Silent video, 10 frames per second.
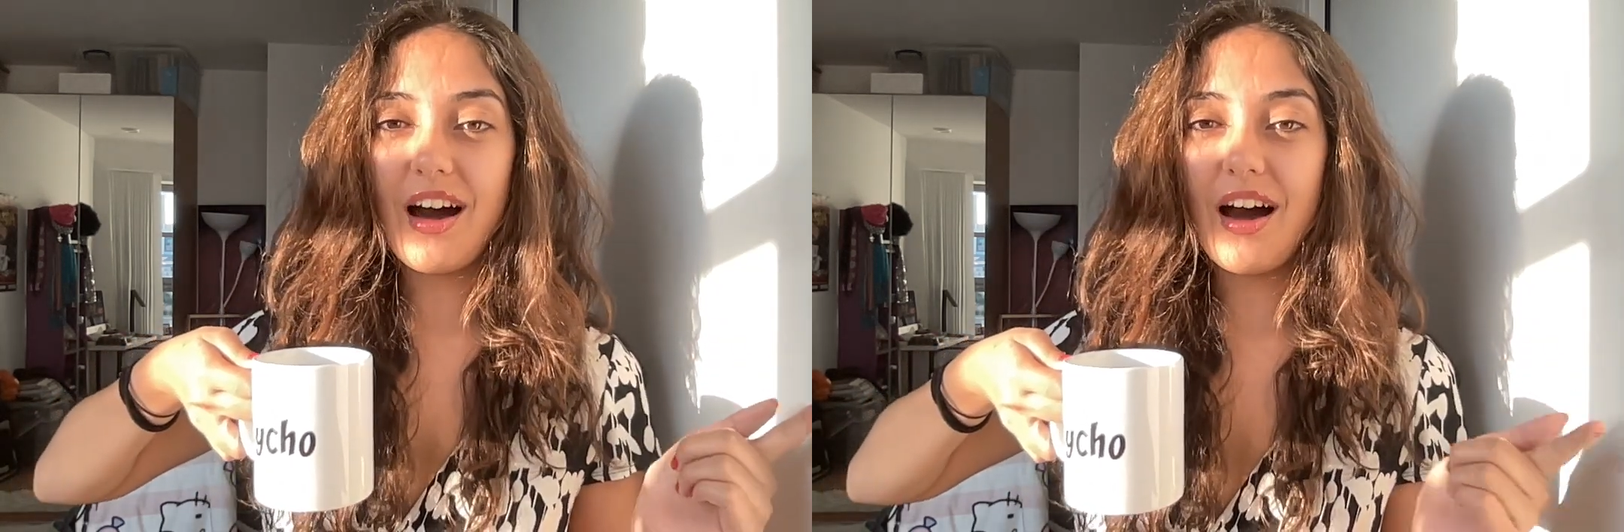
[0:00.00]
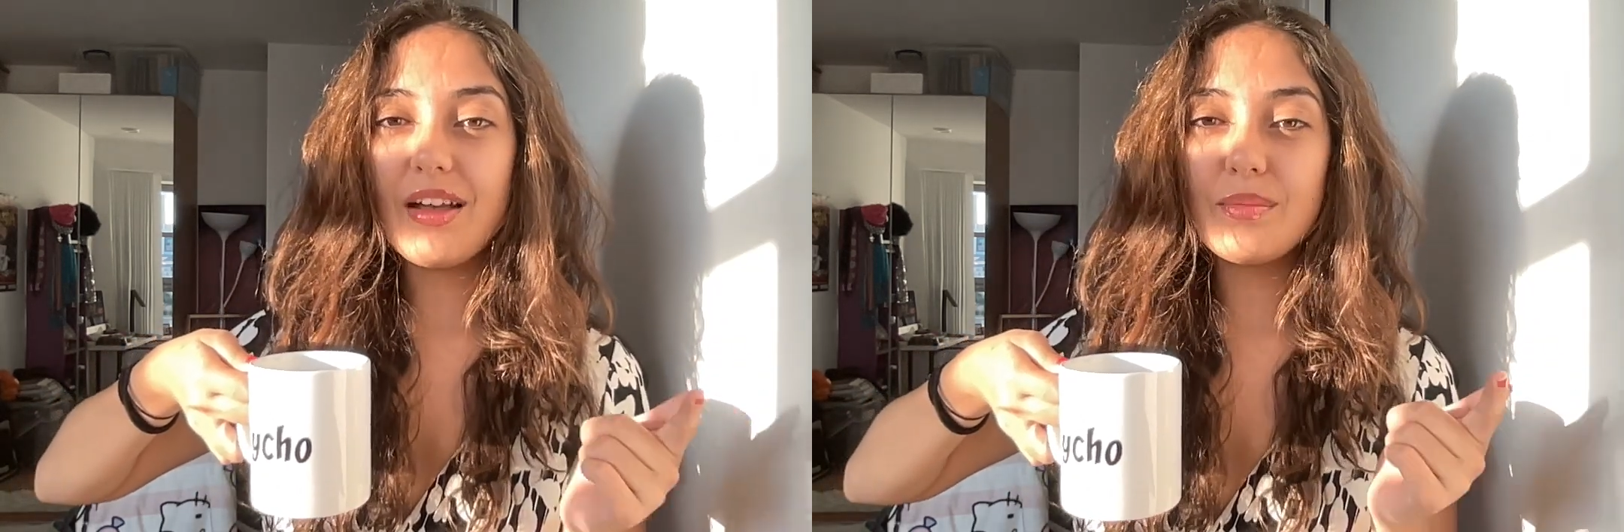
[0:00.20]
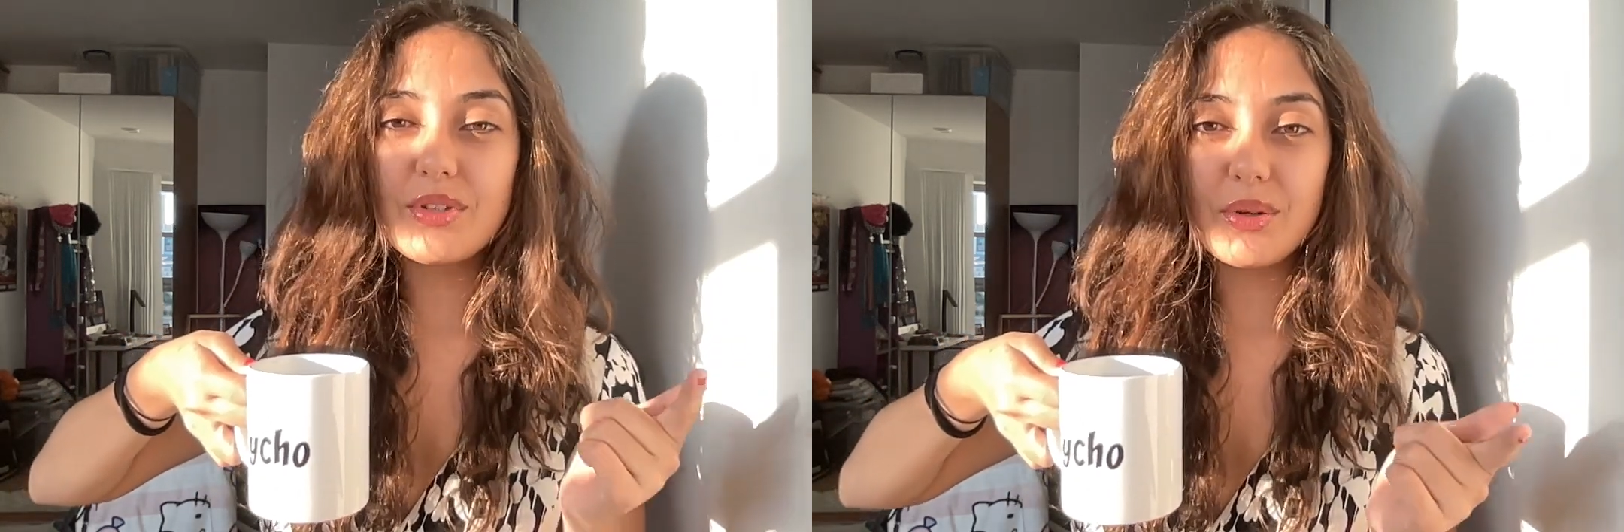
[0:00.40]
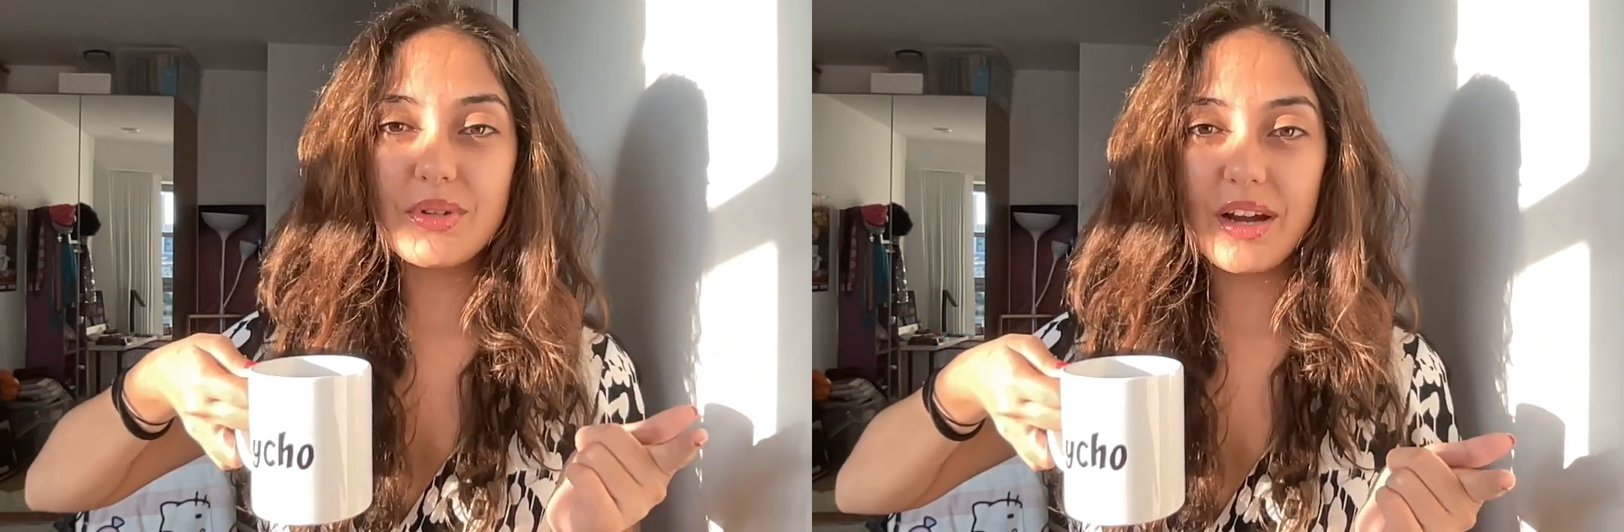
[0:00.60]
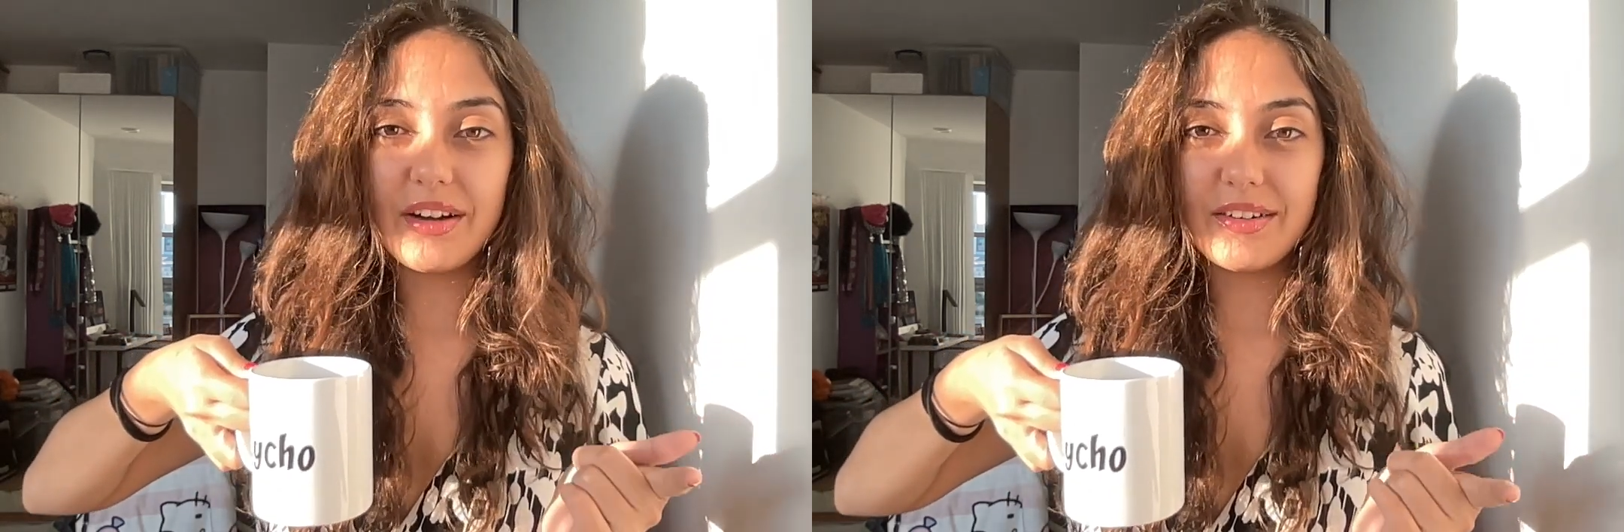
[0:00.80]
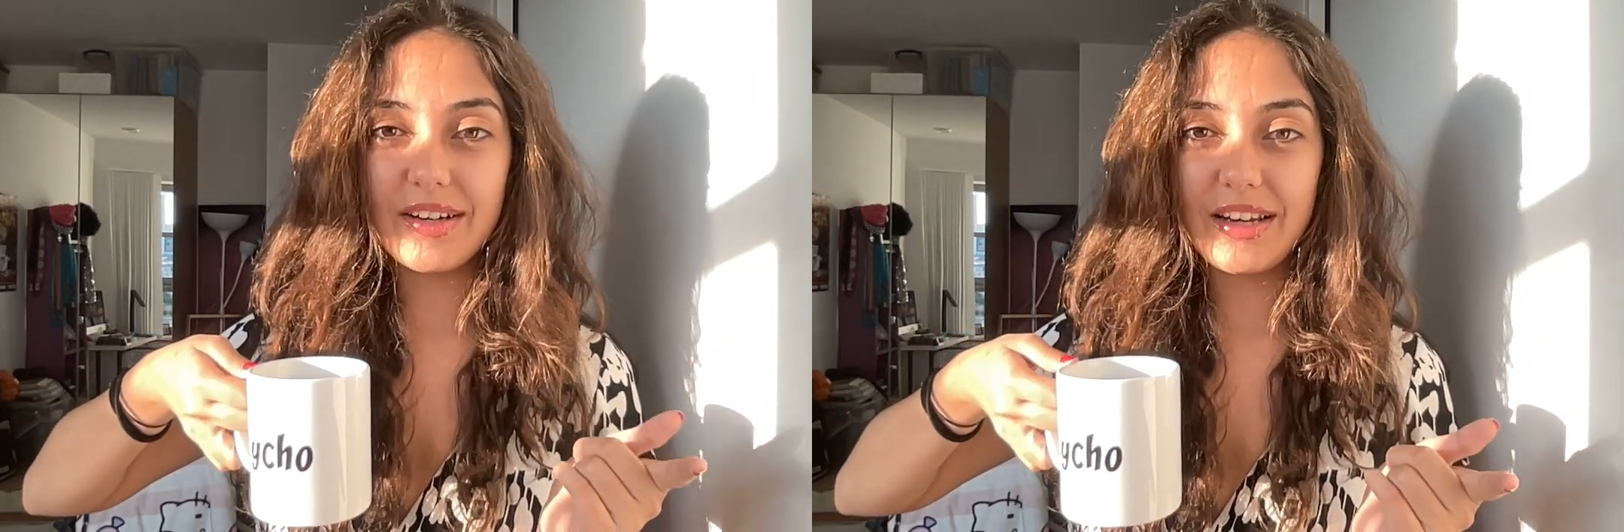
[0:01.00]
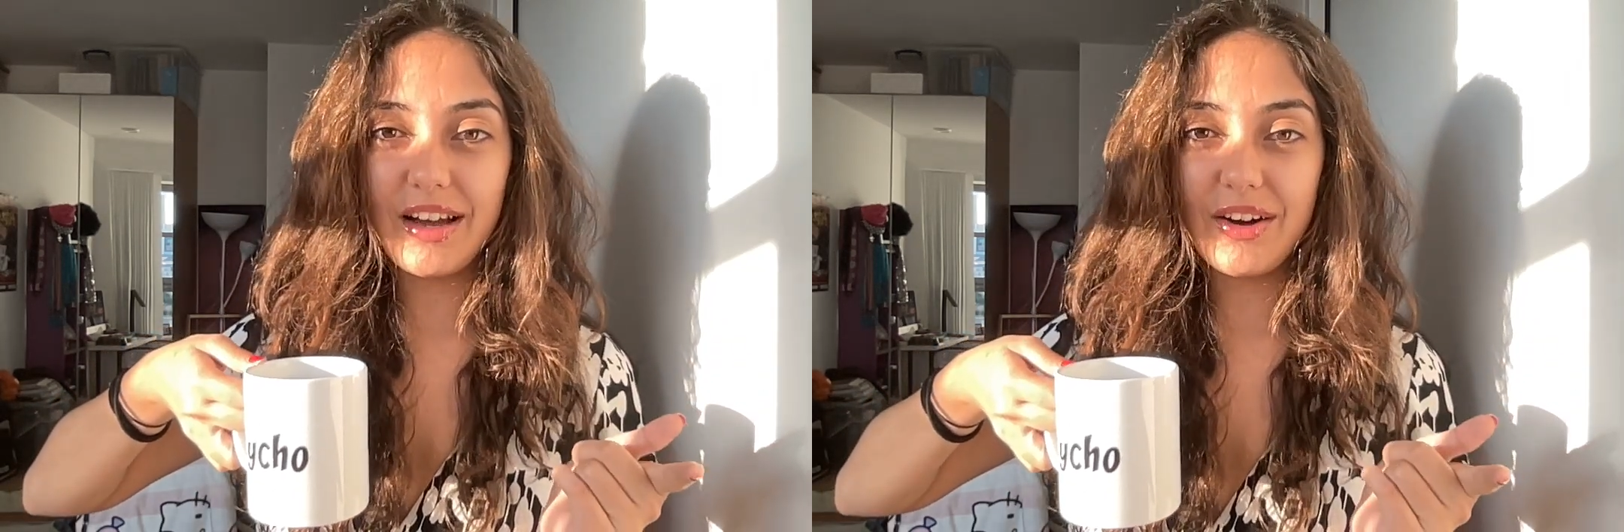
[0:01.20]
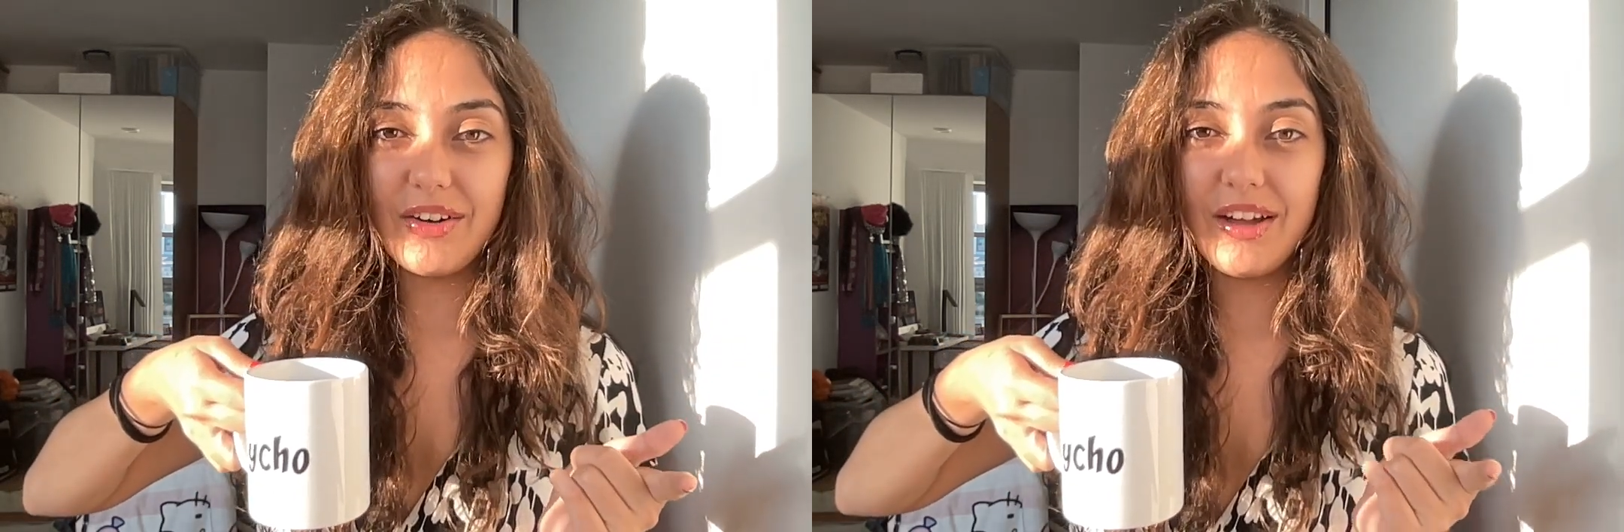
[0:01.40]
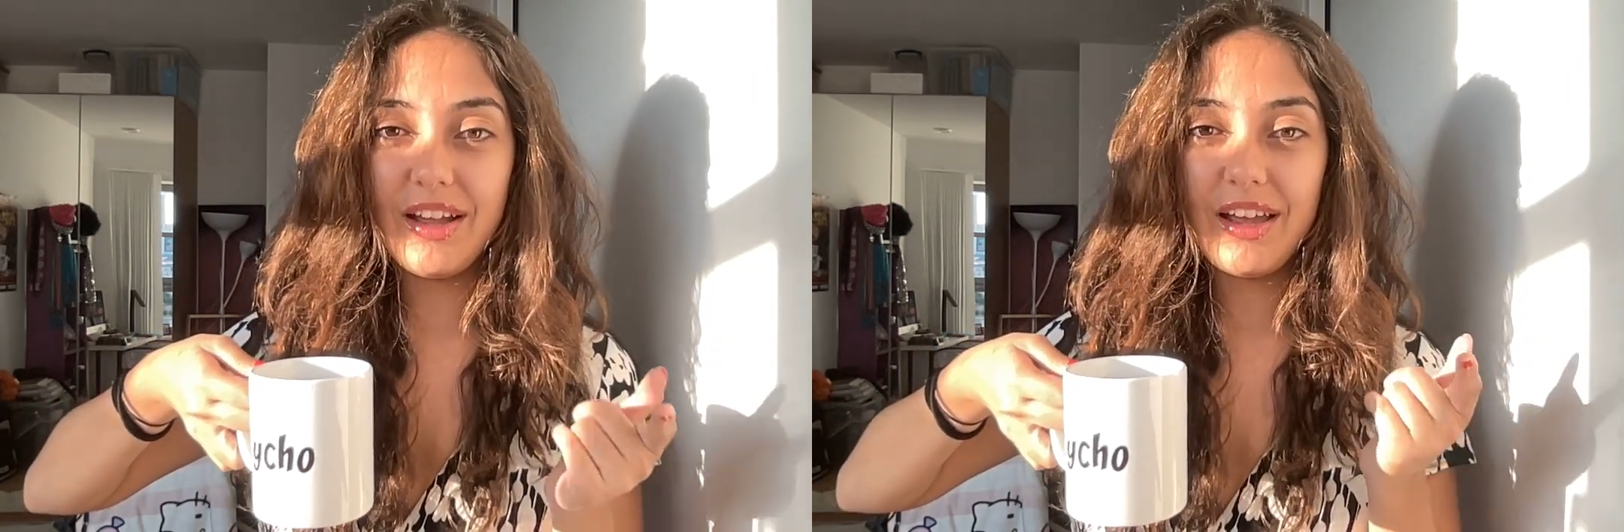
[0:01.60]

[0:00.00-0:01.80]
I'm so tired right now